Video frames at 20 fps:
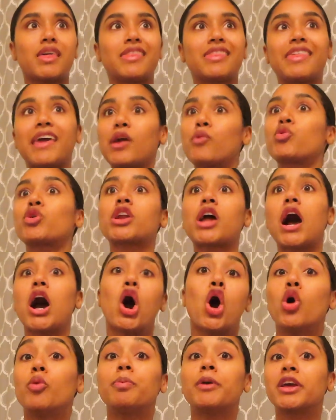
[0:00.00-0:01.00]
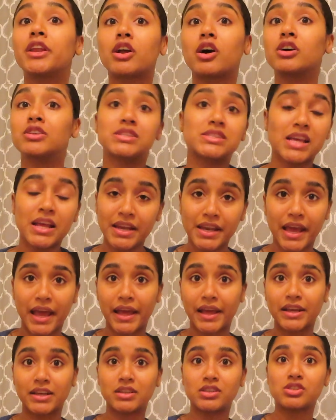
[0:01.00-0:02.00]
they were not open on
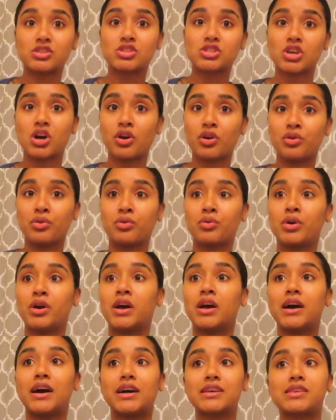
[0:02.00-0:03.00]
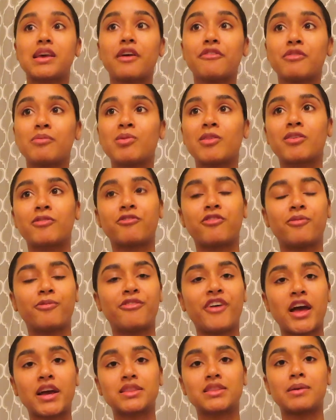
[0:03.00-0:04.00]
Sunday. So aside from the
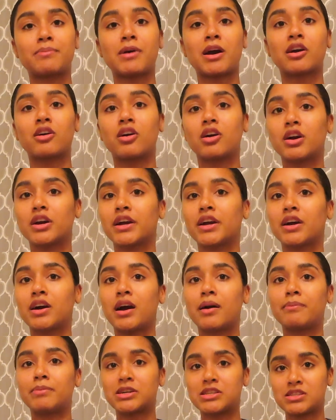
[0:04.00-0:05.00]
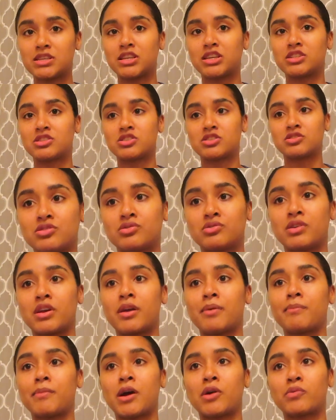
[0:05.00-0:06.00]
fact that my car had got busted into
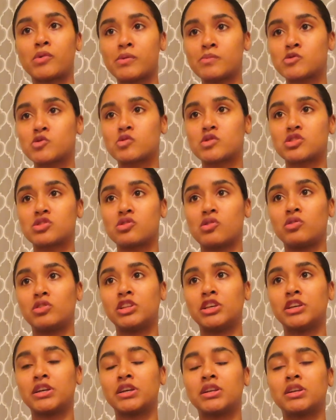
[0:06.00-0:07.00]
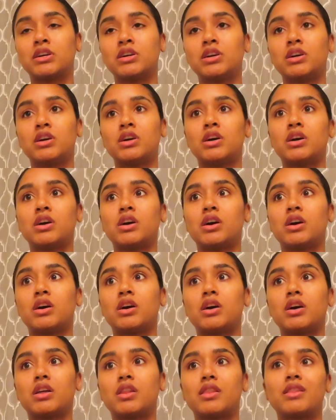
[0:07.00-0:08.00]
and my rims were stolen,
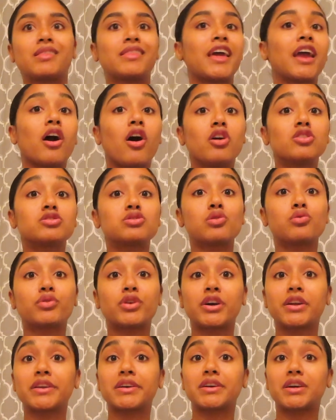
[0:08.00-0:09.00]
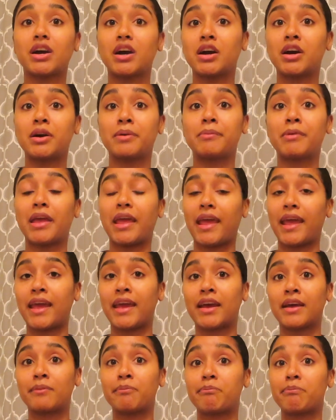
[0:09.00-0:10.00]
they also couldn't come
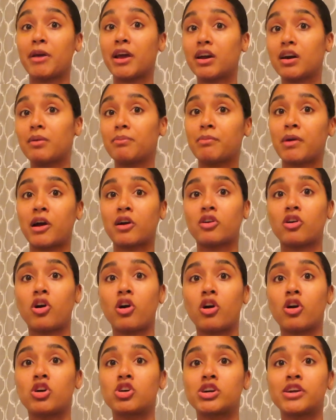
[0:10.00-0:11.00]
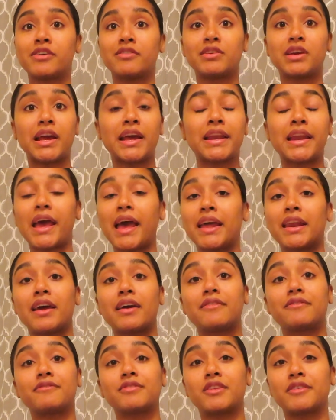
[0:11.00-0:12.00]
and pick up my car and
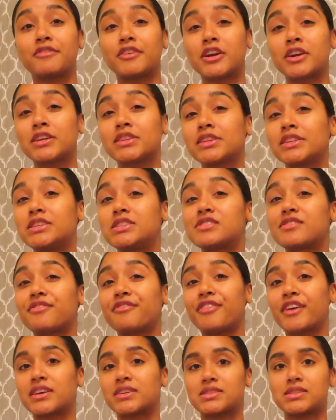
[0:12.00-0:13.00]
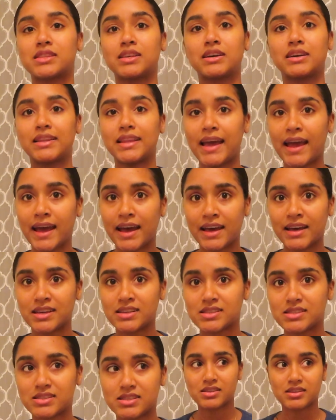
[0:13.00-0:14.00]
at the very least fix the
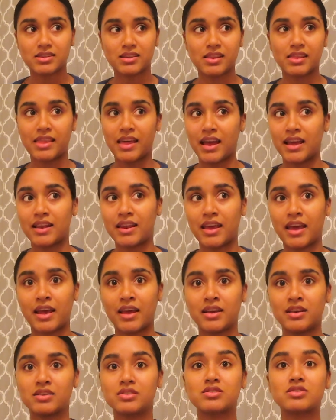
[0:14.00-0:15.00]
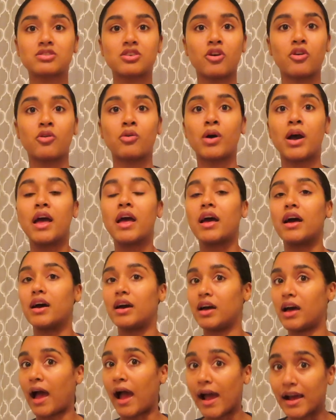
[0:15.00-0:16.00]
glass that day. So
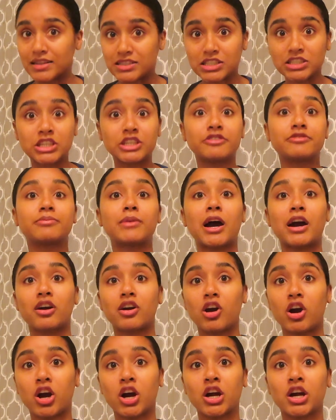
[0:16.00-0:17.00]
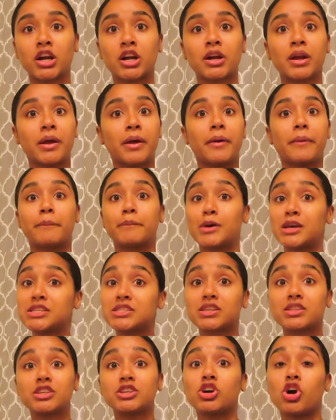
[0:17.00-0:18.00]
I had to leave my car
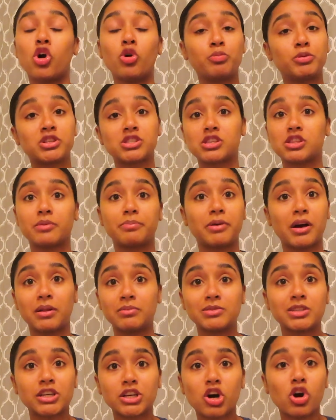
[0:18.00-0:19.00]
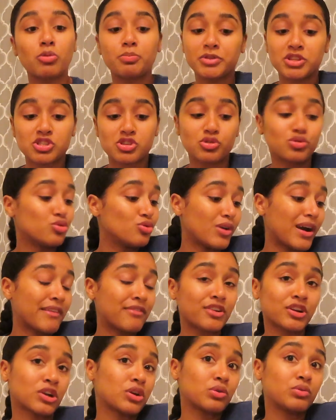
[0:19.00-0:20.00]
basically open to the public, open to
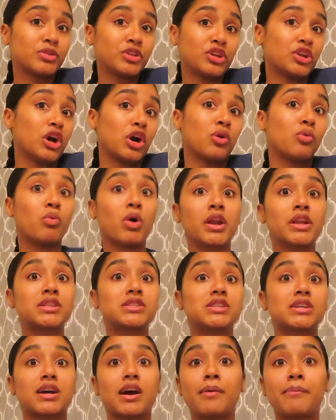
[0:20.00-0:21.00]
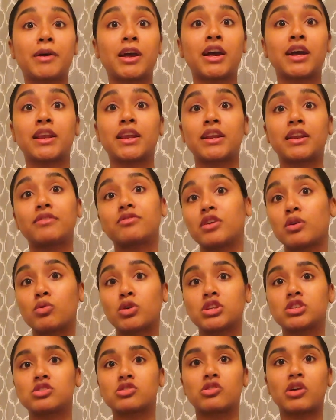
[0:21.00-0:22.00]
whoever, wanted to come in, and if they
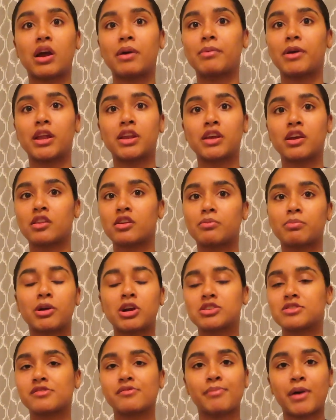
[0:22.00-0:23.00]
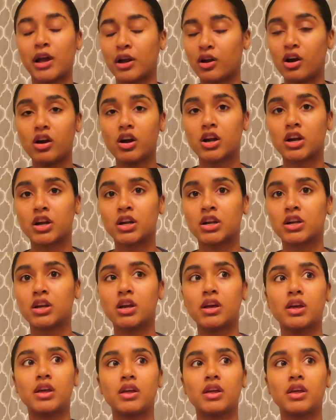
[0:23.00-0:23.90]
wanted to grab any other parts of my car,